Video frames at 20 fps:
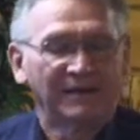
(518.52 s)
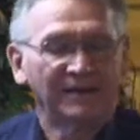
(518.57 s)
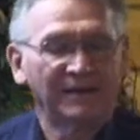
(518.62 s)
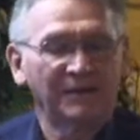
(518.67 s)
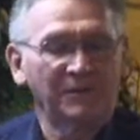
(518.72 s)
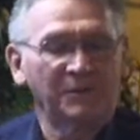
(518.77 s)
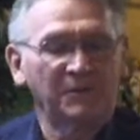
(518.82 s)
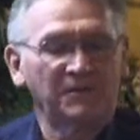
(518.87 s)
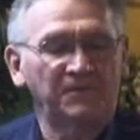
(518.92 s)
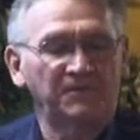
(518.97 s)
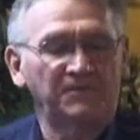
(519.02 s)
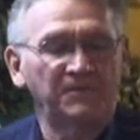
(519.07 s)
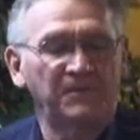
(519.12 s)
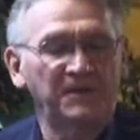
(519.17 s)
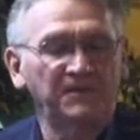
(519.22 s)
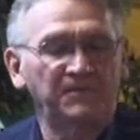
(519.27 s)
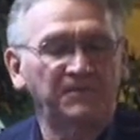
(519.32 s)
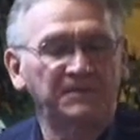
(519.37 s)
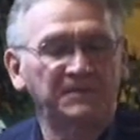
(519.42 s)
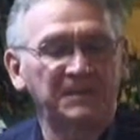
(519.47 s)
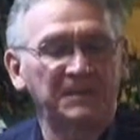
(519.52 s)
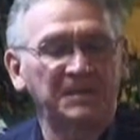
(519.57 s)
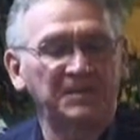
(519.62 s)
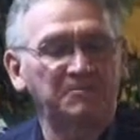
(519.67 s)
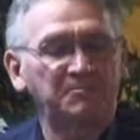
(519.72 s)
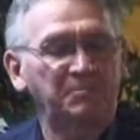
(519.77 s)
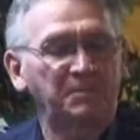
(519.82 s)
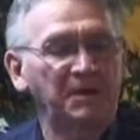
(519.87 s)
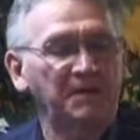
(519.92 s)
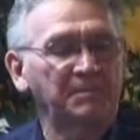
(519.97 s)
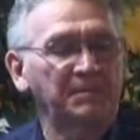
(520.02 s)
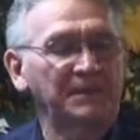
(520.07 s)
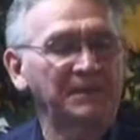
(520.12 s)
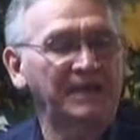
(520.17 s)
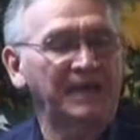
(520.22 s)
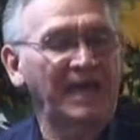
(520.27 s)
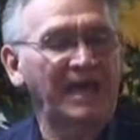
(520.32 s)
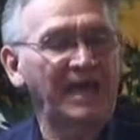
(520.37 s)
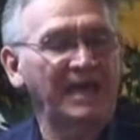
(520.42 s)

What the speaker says: There were 15 public